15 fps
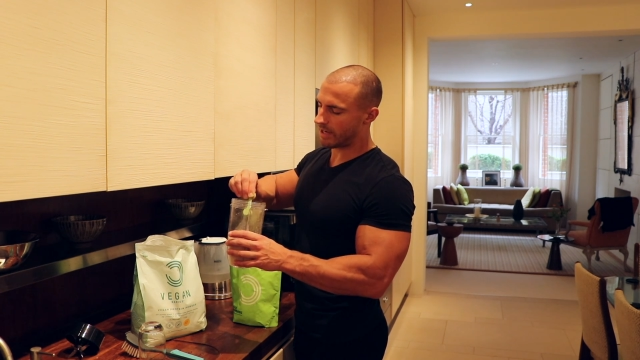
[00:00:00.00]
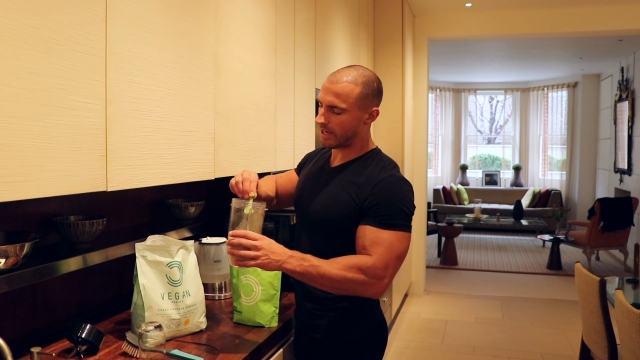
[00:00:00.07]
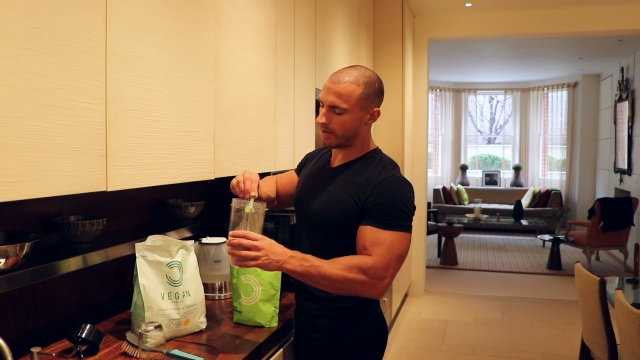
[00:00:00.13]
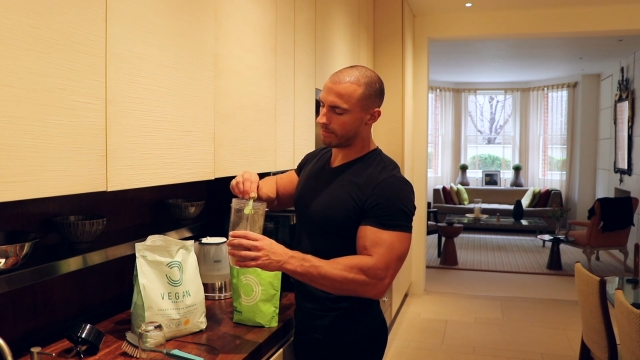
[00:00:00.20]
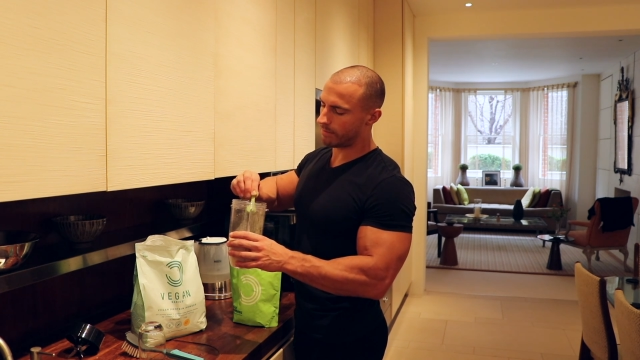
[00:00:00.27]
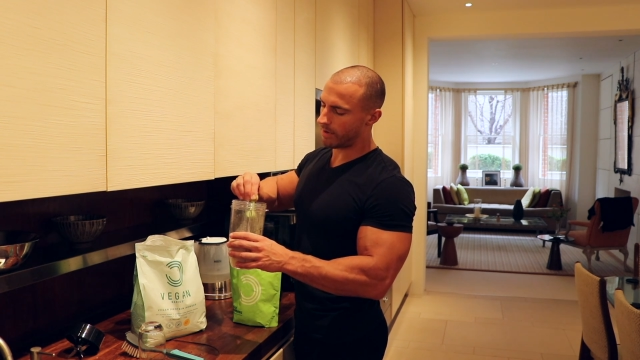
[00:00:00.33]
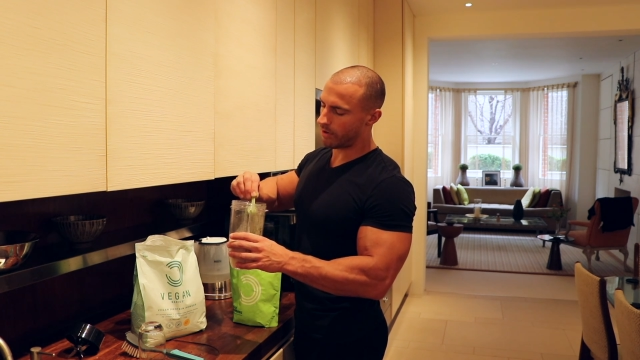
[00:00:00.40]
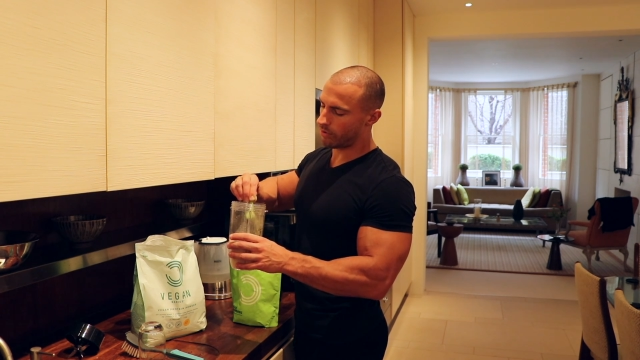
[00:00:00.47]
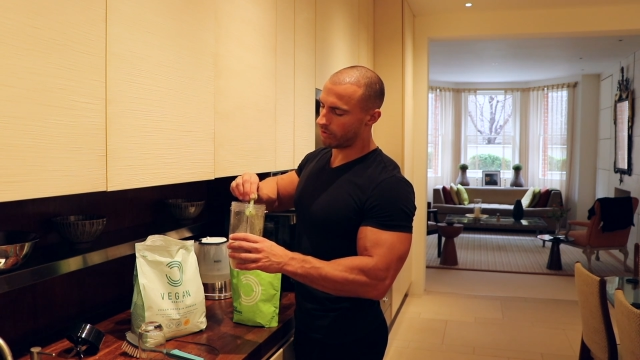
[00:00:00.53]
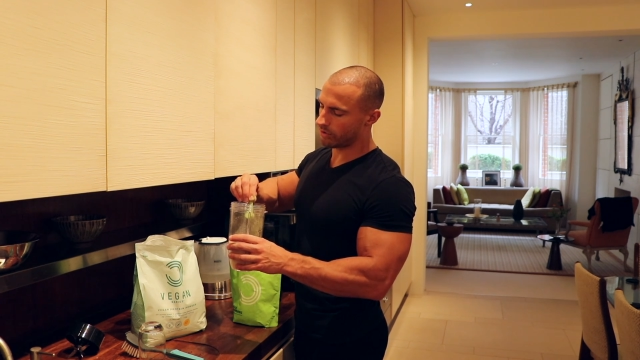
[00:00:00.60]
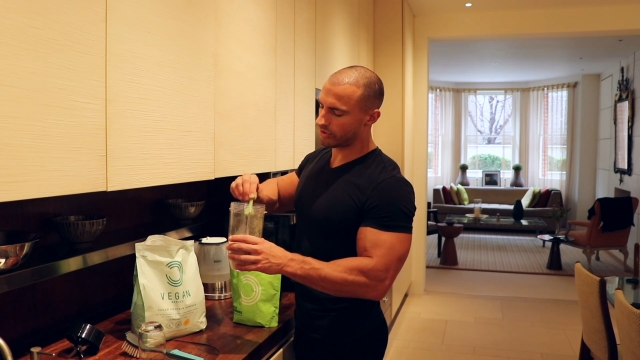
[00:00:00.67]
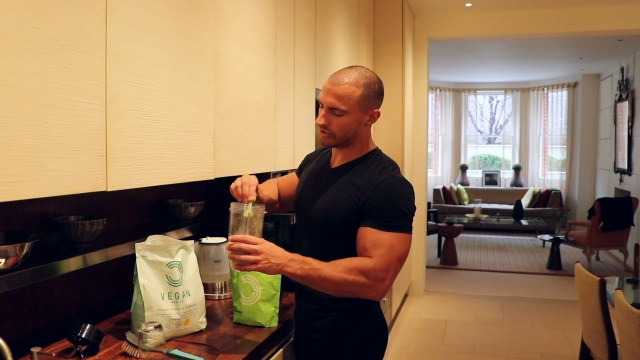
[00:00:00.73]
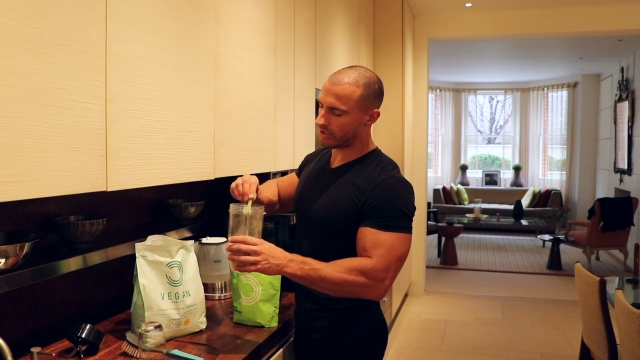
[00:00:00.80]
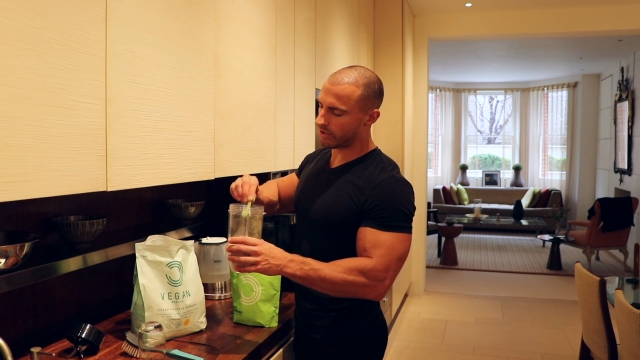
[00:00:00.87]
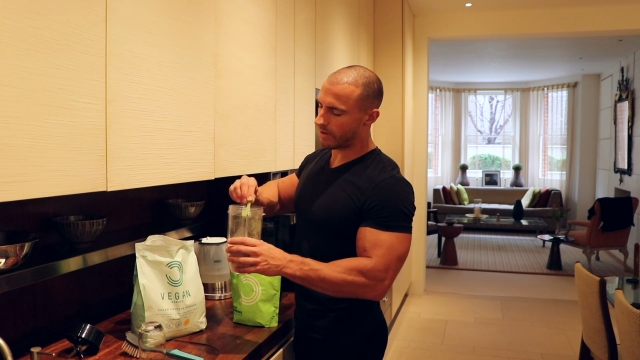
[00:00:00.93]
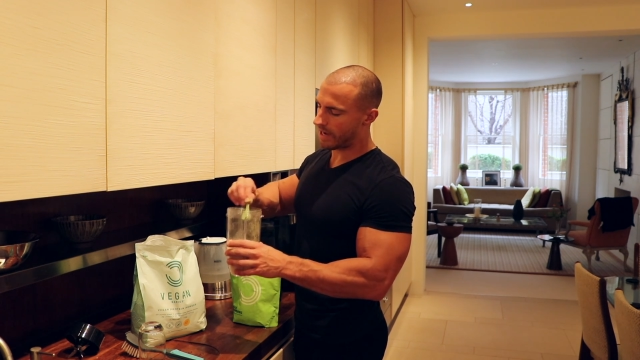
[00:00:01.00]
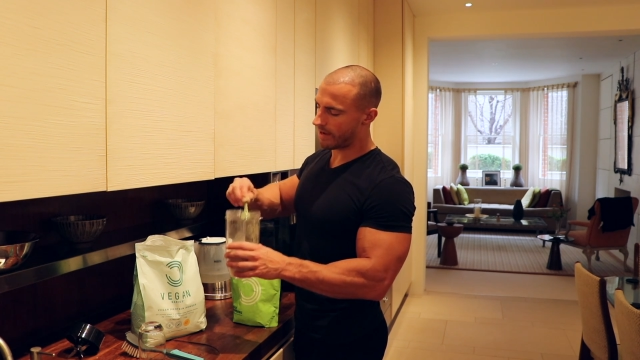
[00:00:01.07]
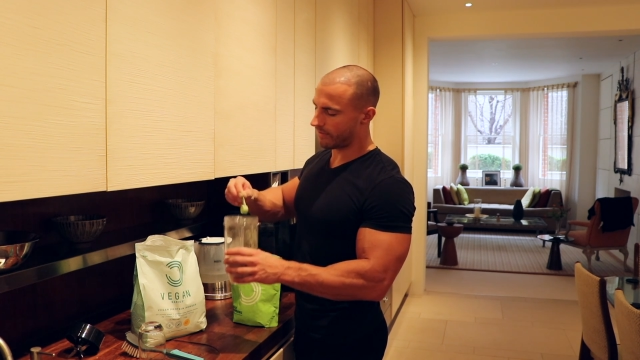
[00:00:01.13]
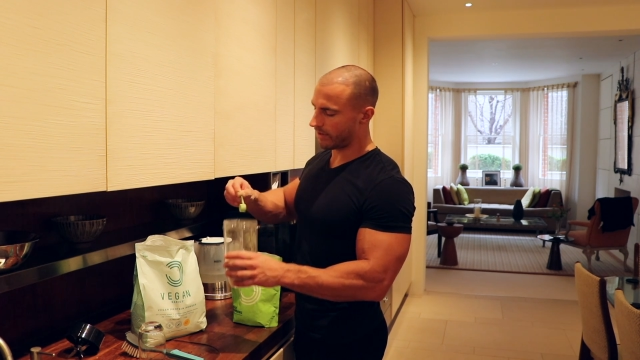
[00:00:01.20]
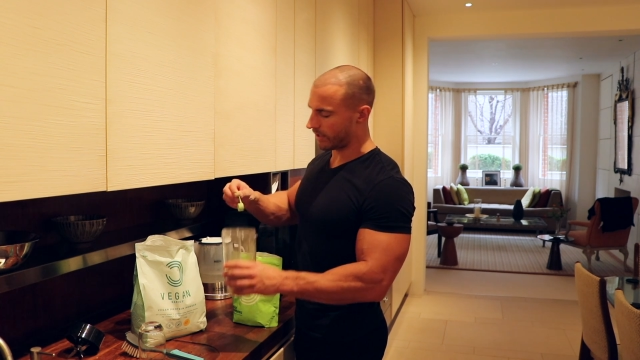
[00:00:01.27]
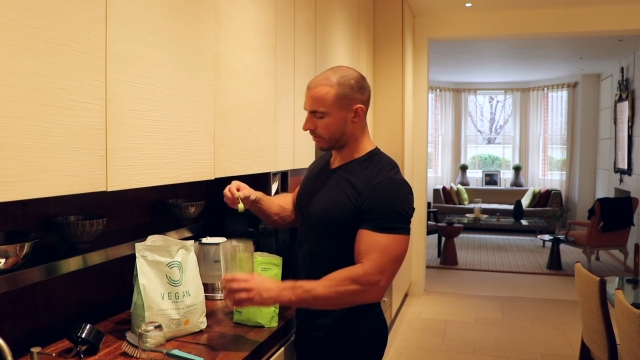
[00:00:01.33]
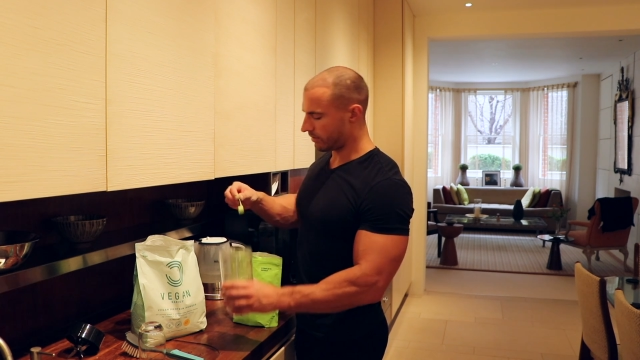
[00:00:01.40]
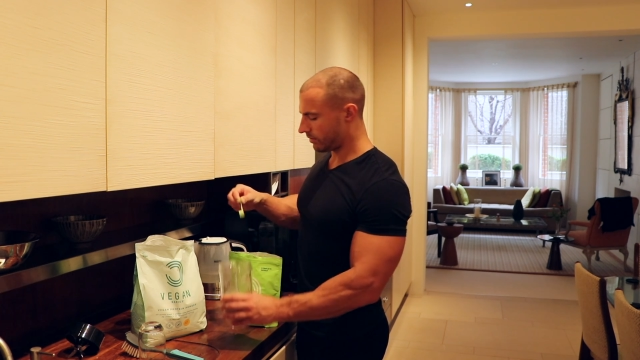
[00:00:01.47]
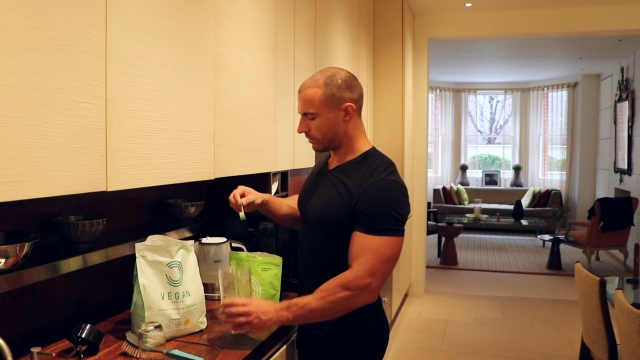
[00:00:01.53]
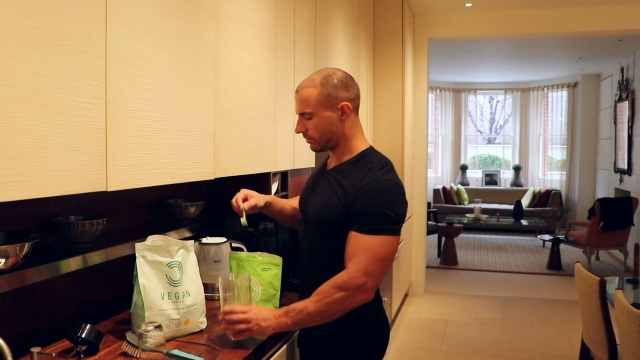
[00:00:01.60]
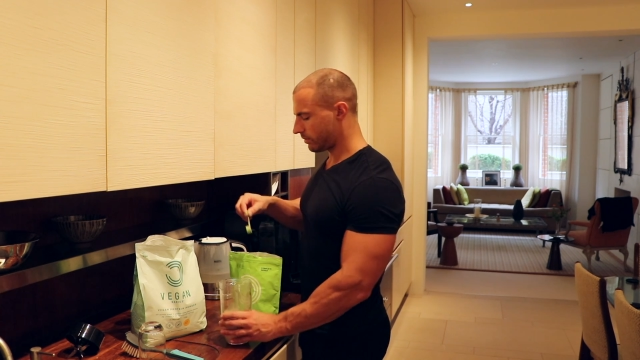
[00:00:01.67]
I'm also having